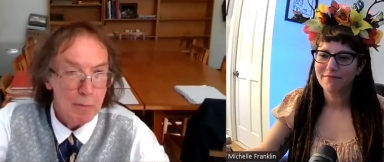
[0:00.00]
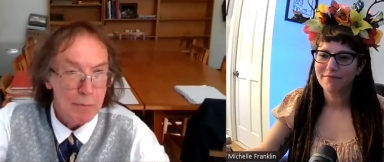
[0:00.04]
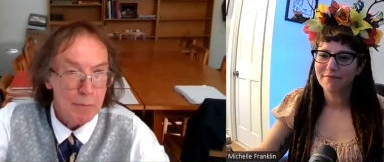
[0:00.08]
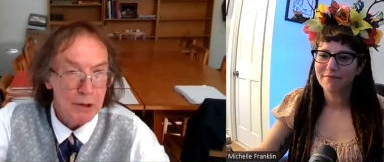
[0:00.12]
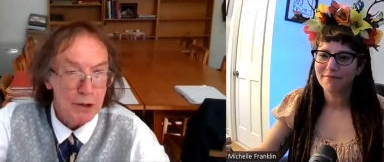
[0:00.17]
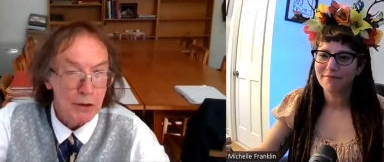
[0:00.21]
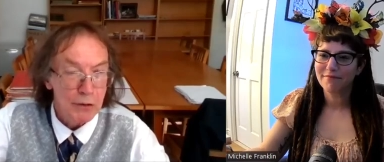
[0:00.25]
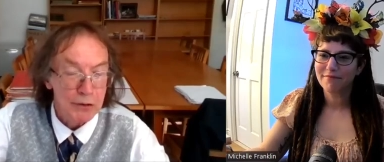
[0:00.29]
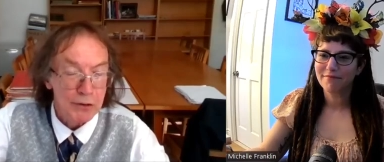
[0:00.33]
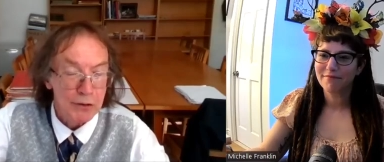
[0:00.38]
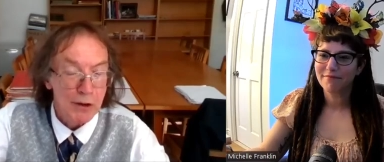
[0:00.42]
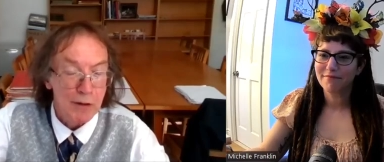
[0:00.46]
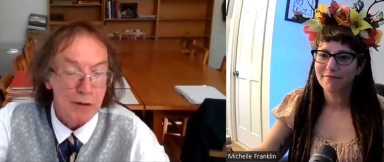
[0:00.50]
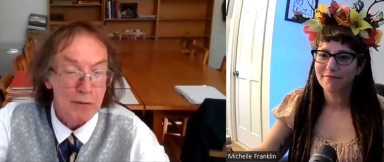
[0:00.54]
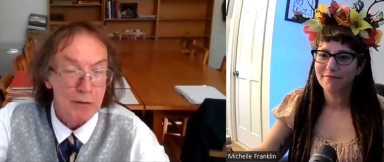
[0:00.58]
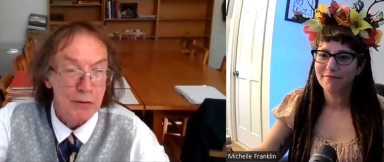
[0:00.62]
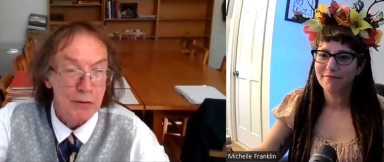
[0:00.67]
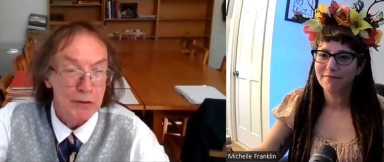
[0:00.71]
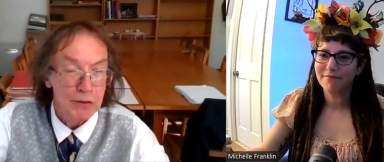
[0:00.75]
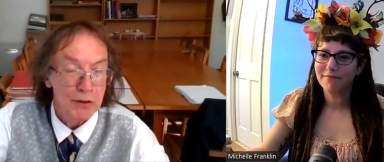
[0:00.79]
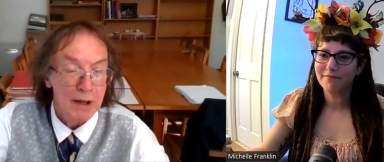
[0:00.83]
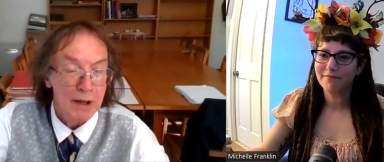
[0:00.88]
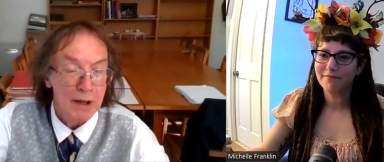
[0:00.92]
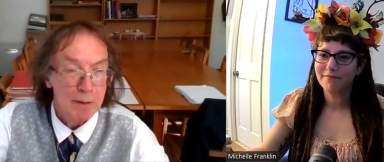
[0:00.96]
Speaker 1: but it's not the
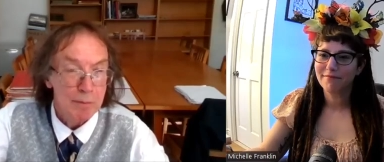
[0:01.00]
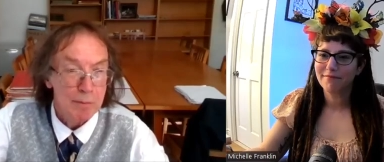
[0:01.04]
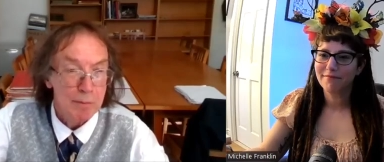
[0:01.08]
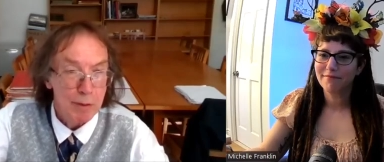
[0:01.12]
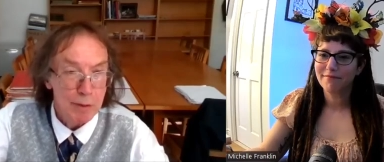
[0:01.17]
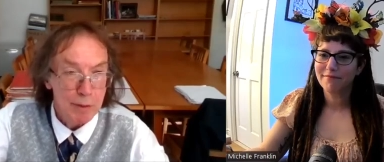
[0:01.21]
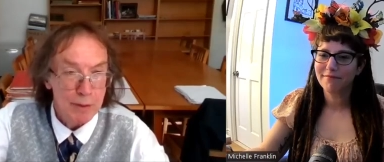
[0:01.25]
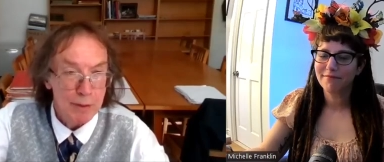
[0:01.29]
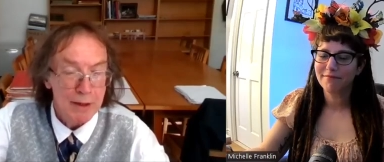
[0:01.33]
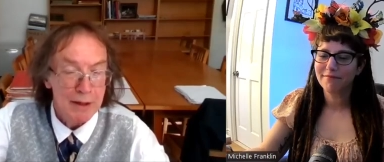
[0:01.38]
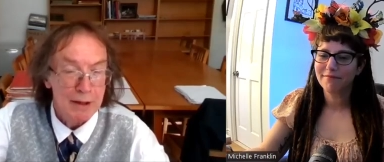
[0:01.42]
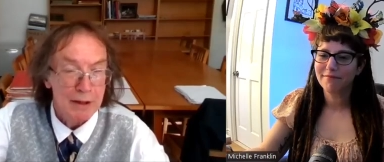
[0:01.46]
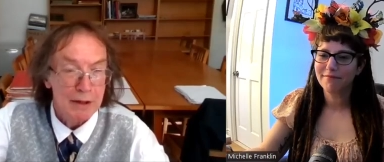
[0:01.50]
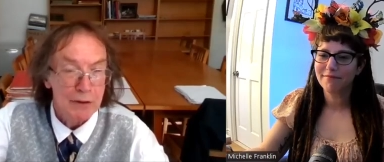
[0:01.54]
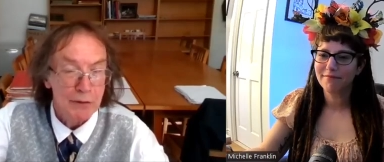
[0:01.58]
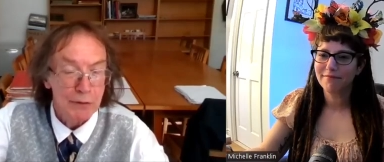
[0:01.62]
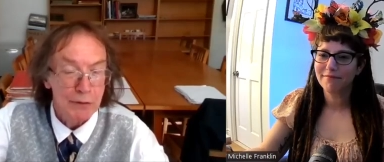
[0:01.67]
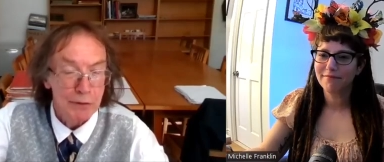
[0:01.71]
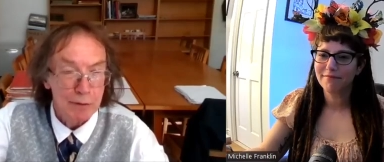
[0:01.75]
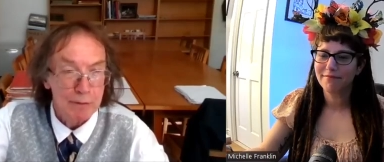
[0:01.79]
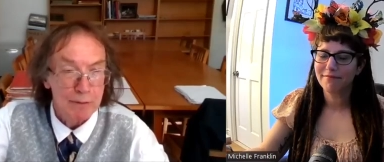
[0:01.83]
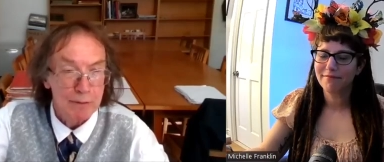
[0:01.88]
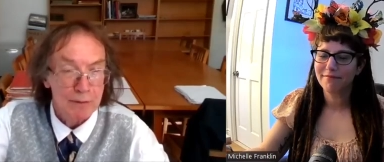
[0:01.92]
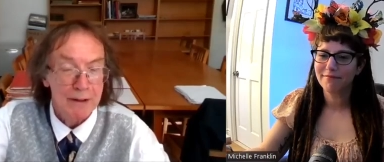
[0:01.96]
same thing
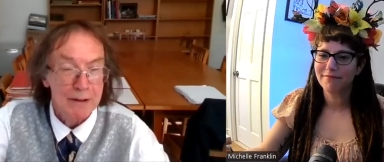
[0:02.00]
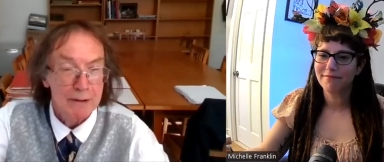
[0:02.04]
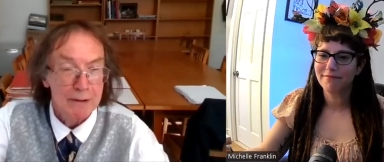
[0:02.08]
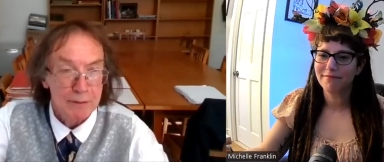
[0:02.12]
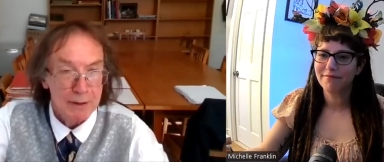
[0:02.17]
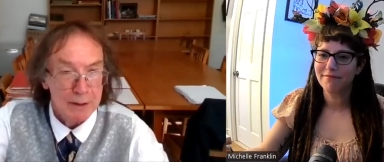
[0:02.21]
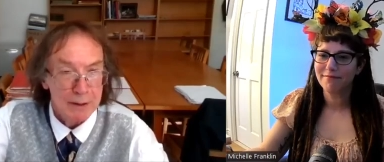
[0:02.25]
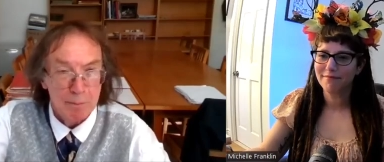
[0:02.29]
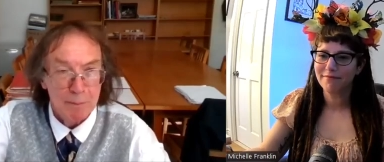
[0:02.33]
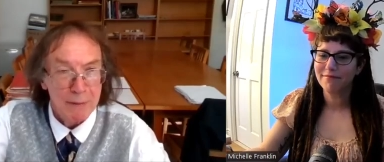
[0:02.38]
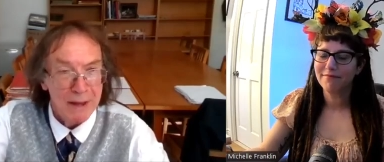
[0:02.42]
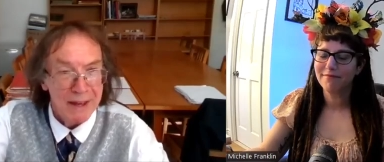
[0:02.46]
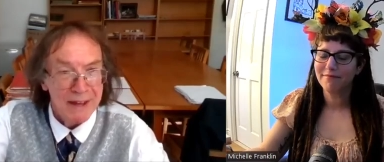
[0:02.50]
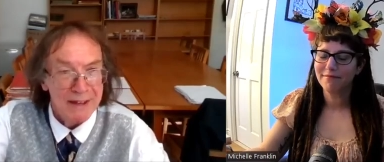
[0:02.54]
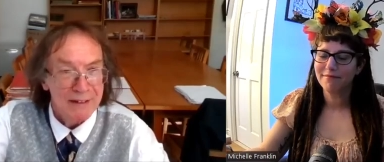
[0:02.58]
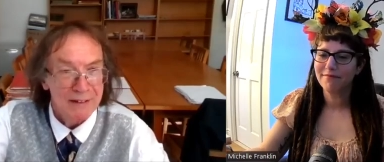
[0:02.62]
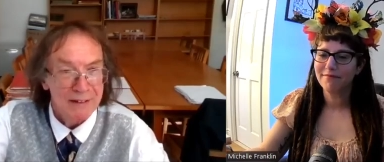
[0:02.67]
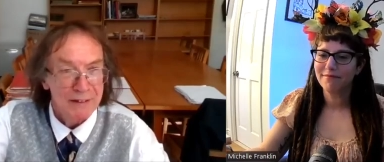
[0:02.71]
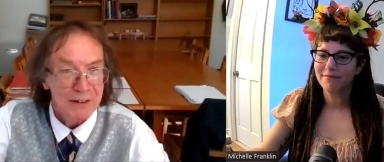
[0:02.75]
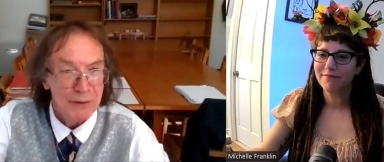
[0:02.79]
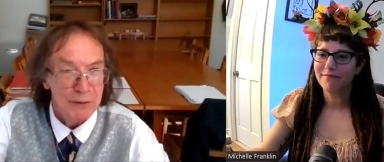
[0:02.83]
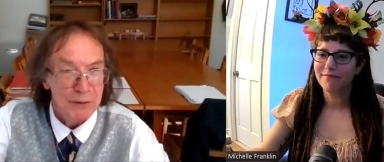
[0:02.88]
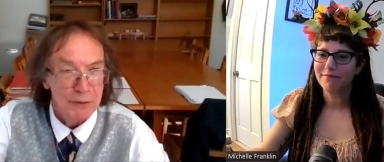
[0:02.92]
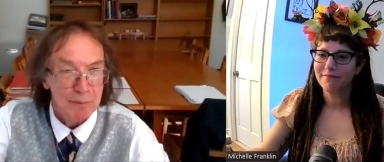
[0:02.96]
as surviving
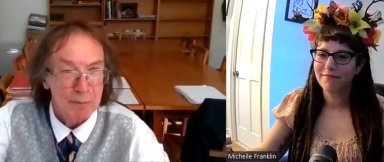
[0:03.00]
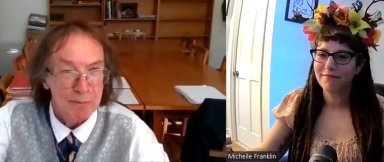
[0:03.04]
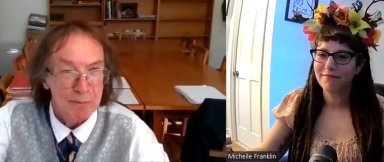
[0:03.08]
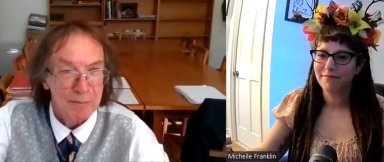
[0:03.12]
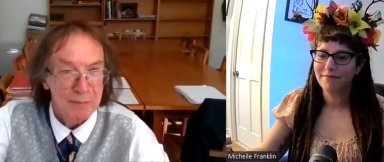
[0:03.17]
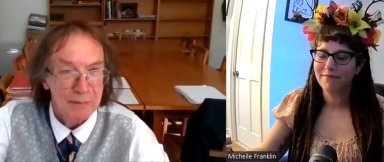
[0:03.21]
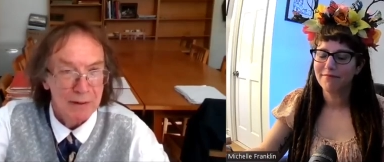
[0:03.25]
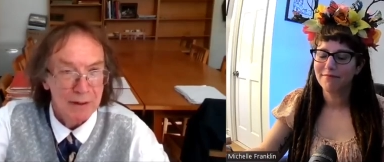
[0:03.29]
paganism.